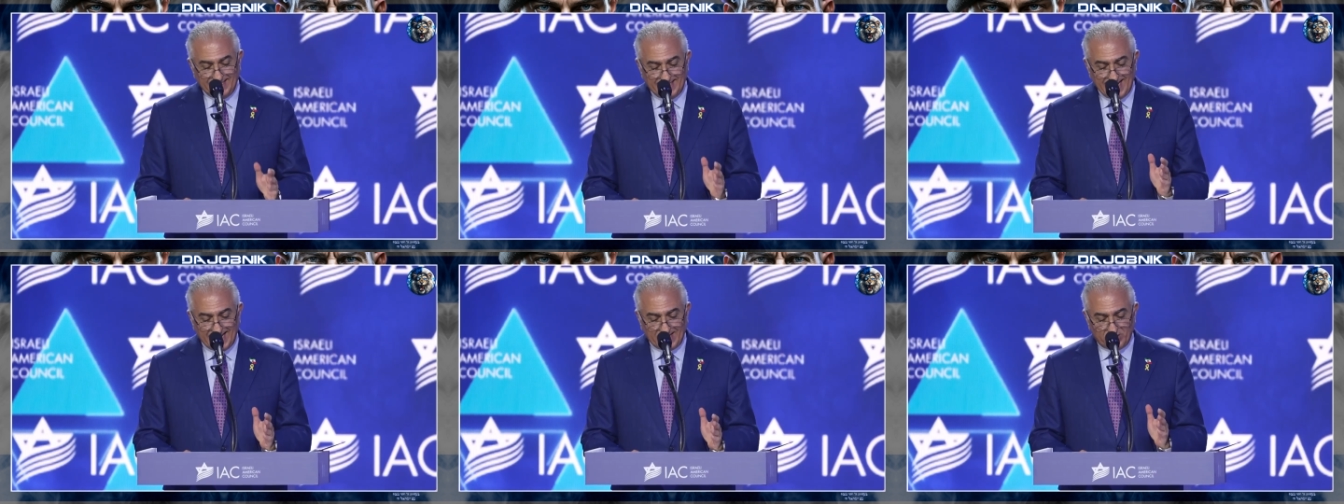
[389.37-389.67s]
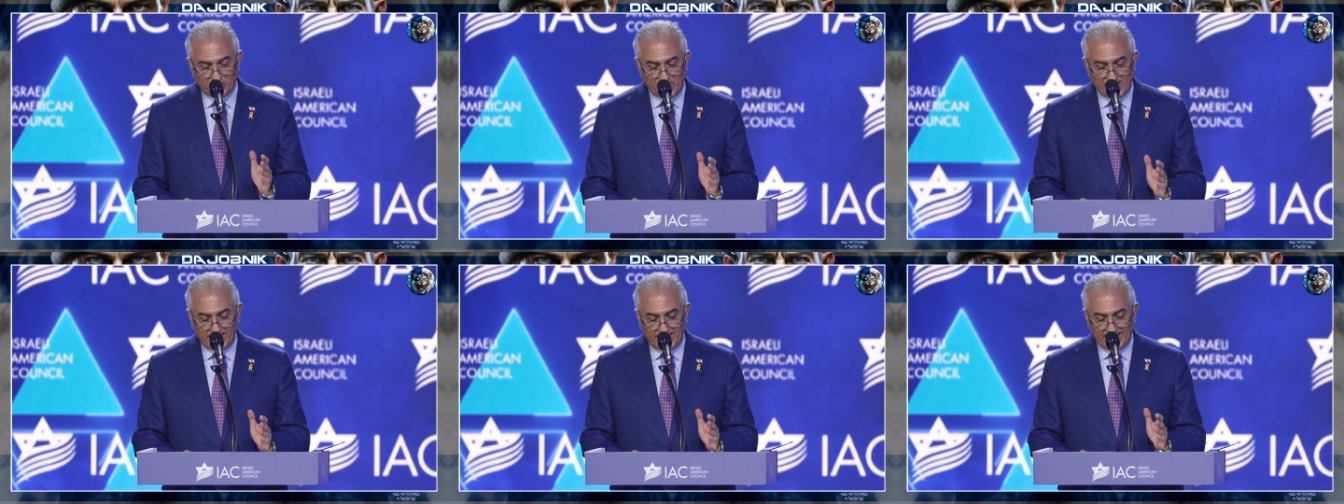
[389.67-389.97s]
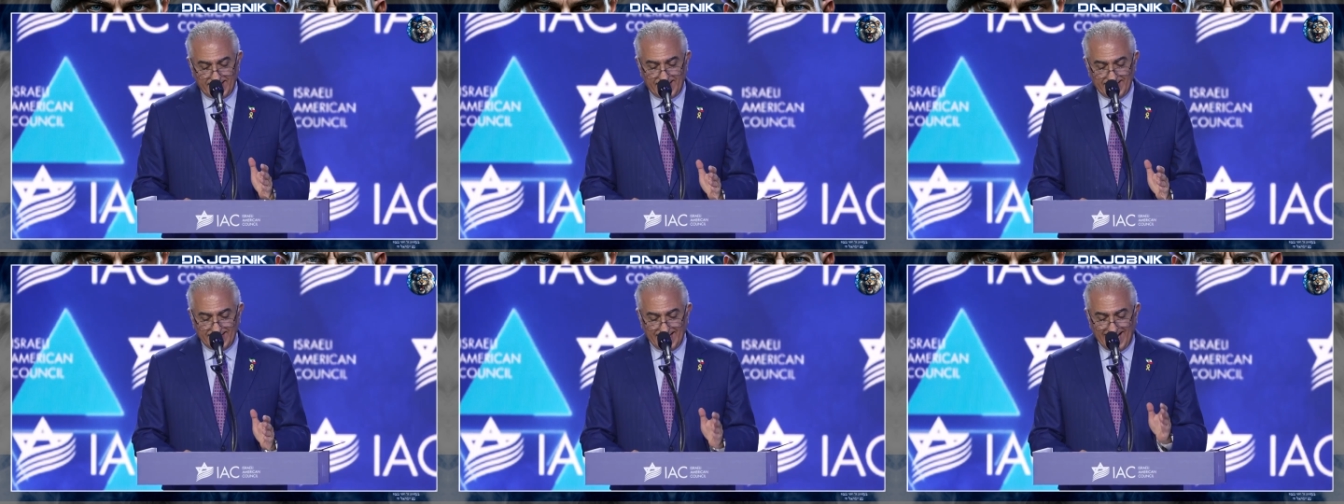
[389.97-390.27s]
that red
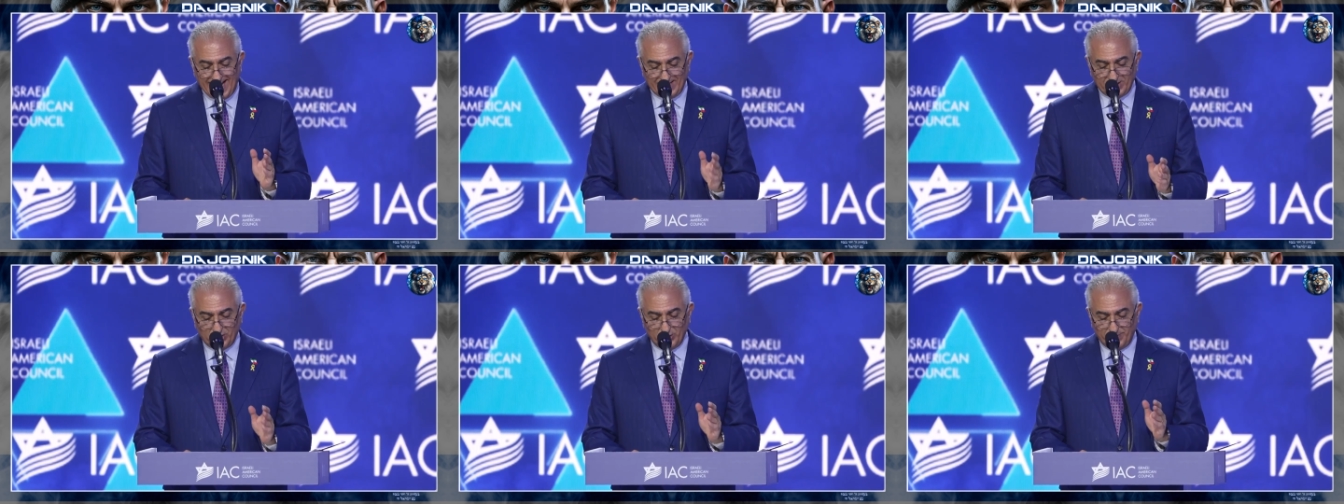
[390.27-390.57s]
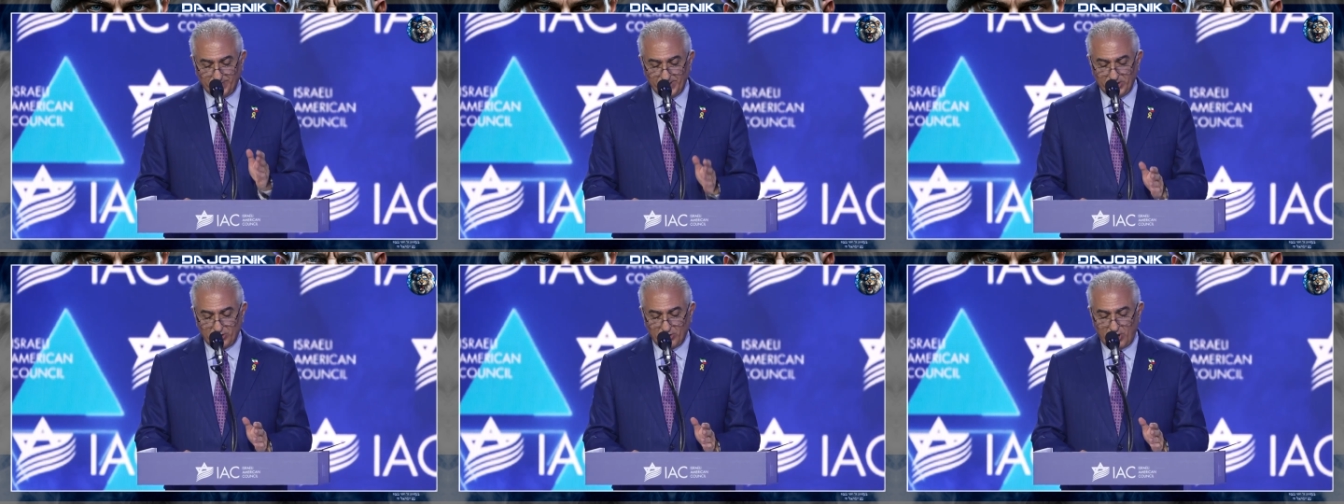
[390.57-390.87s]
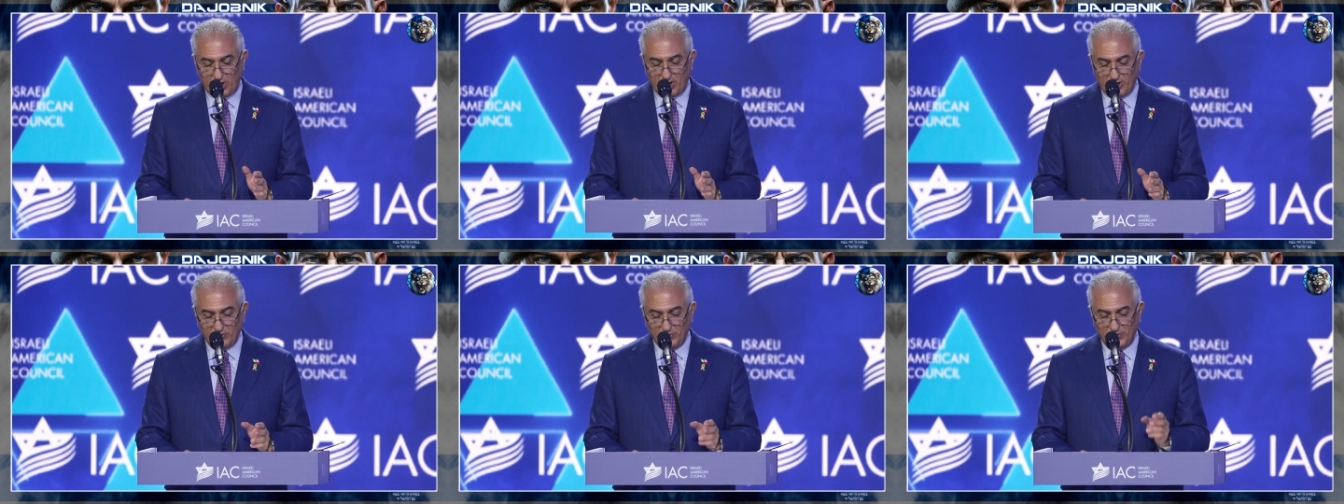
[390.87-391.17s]
line had to be
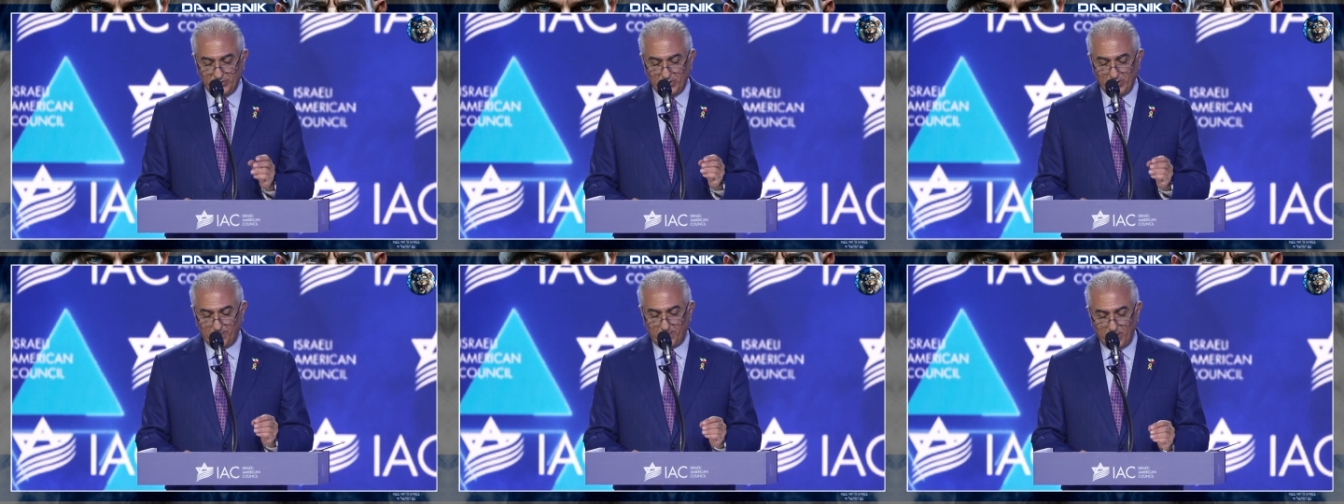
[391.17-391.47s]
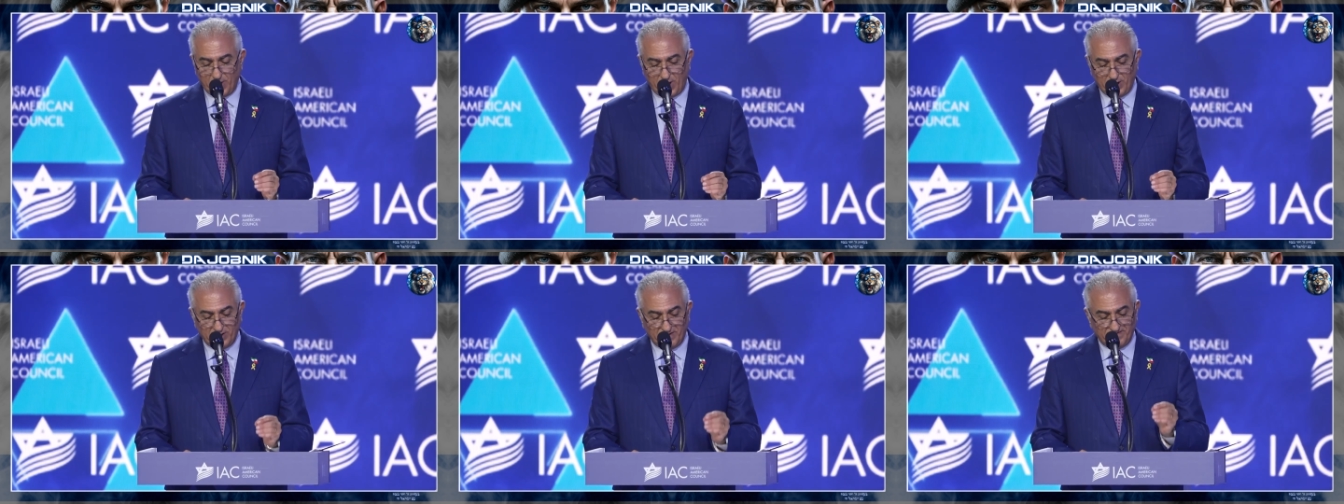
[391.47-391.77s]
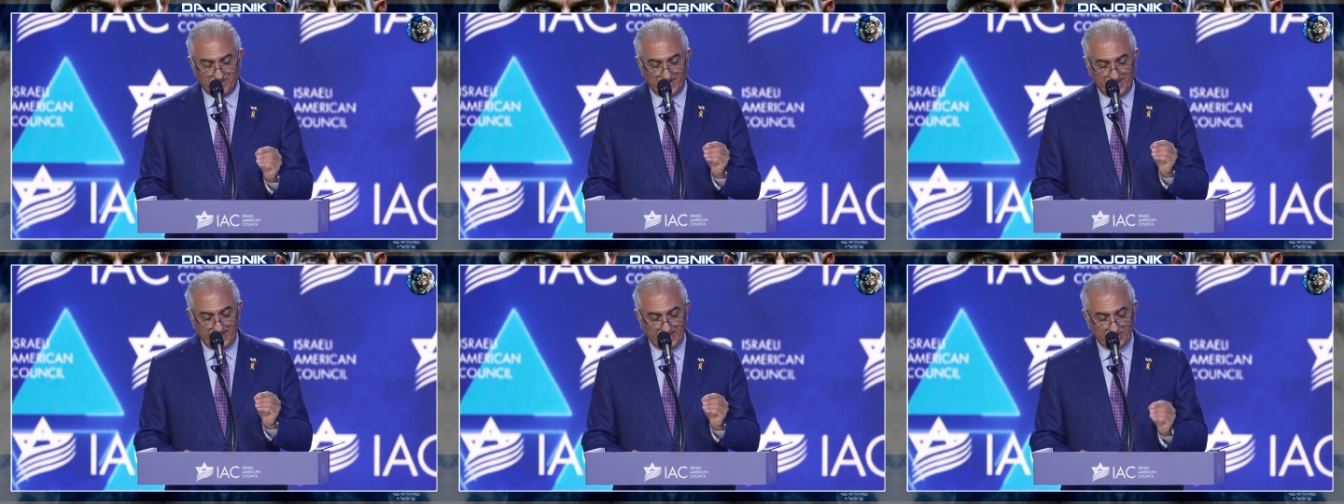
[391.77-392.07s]
drawn with the blood
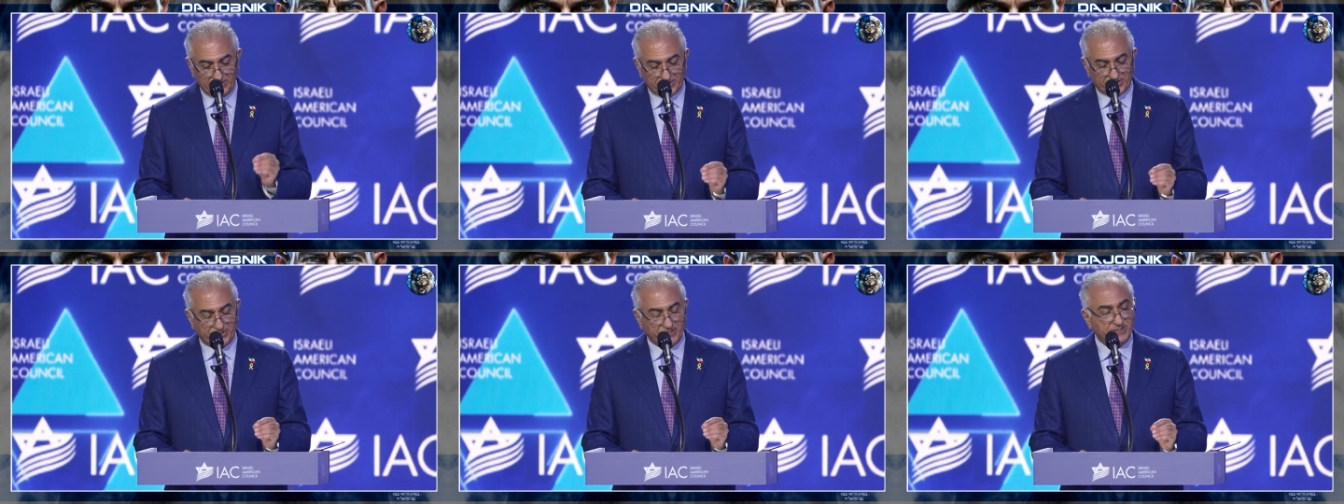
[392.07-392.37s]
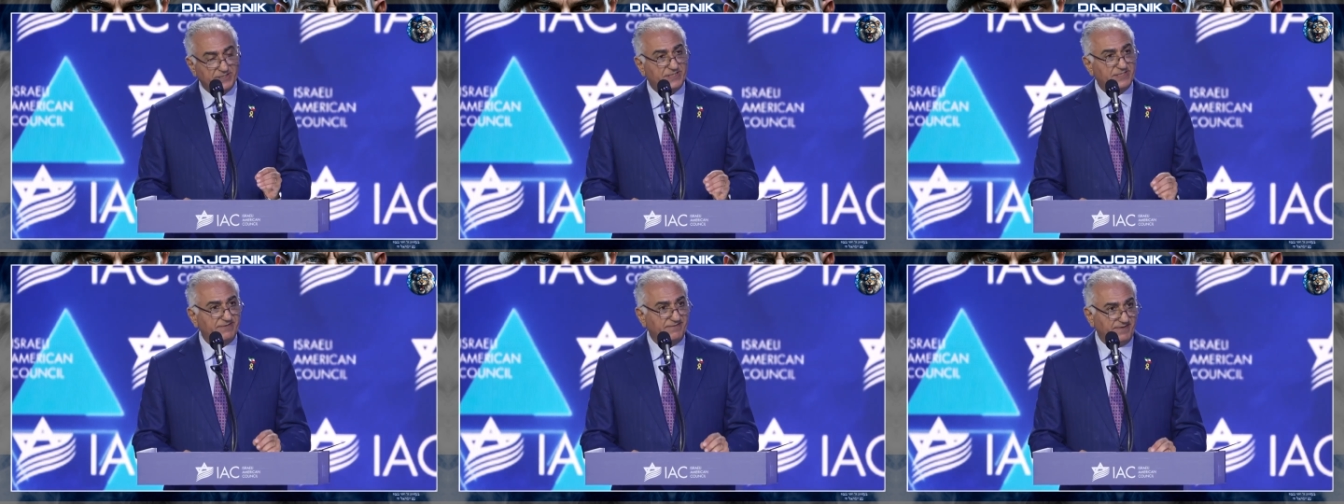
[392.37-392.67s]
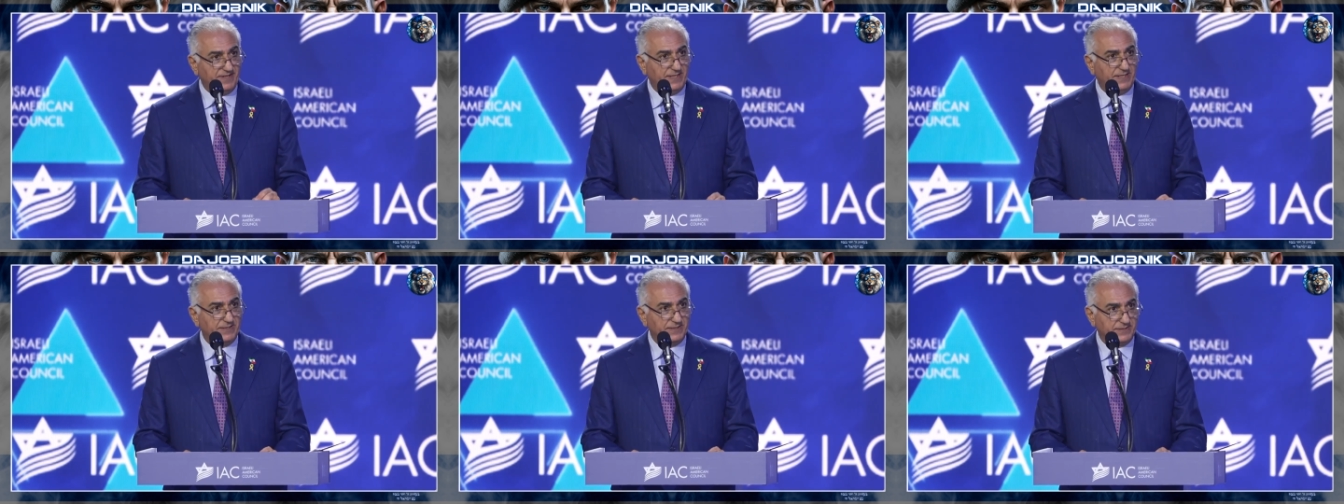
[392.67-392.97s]
of innocent
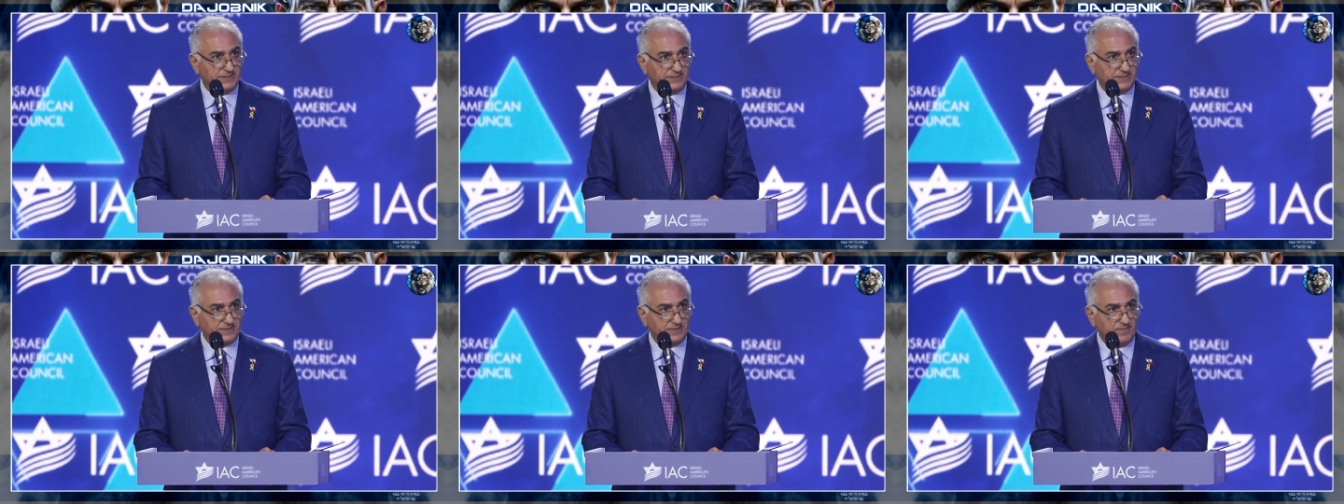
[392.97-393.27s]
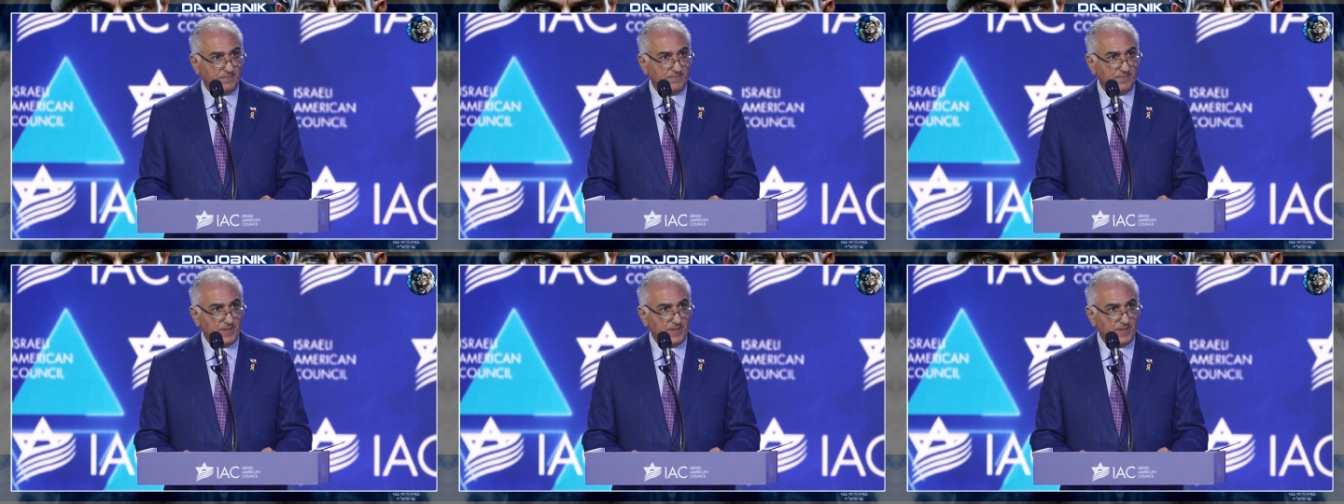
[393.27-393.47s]
civilians.